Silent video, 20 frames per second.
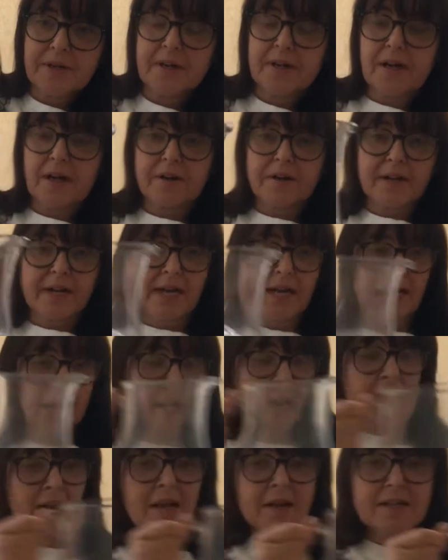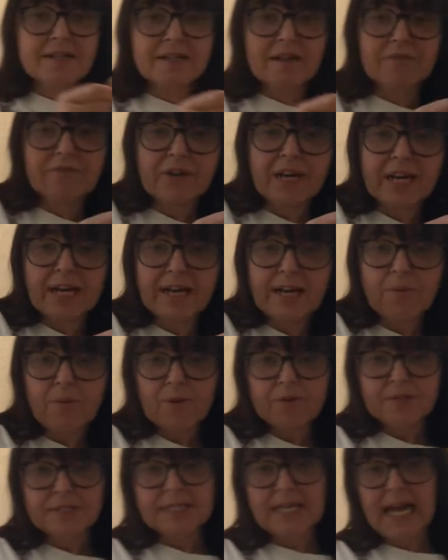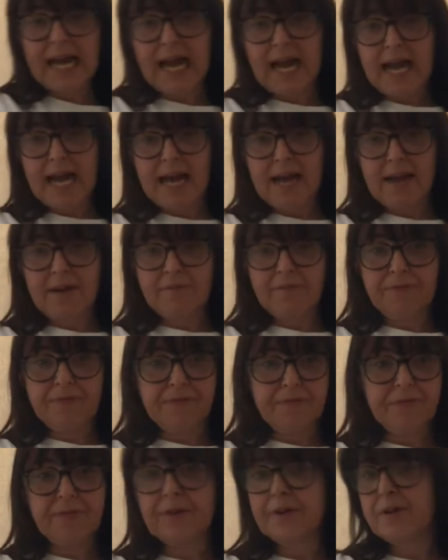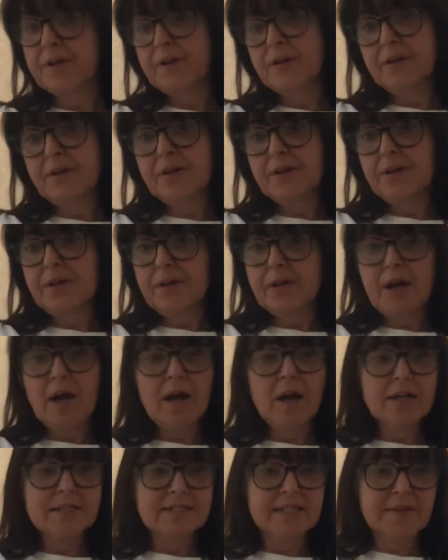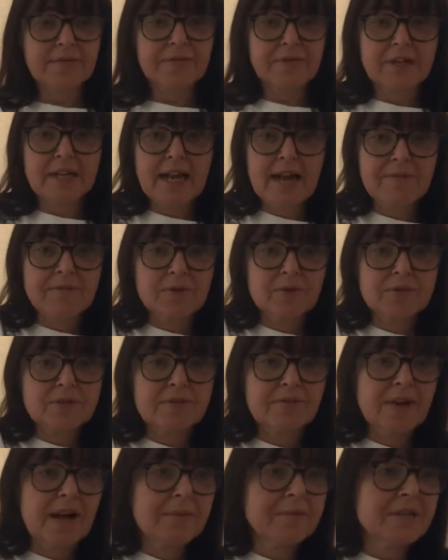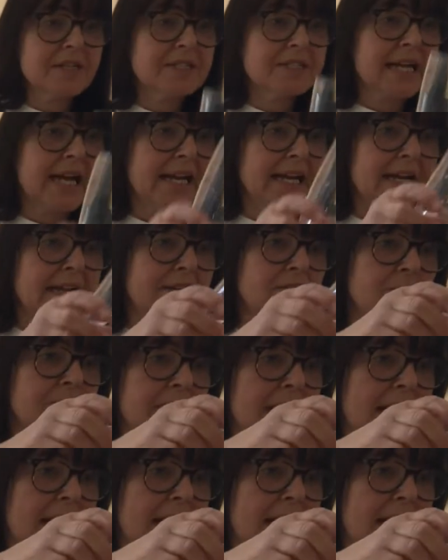okay, because I really want to have different levels. In fact, I'm going to take a little bit